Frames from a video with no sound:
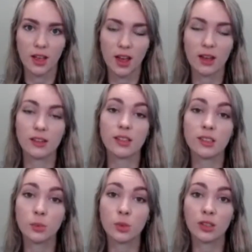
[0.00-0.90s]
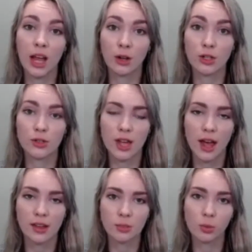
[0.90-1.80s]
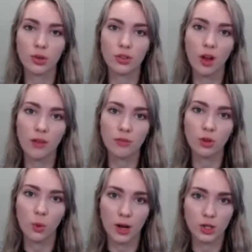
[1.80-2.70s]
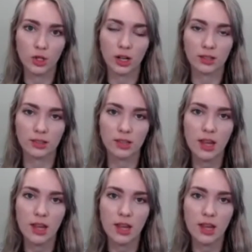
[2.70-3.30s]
as this will allow you to ask more thoughtful questions,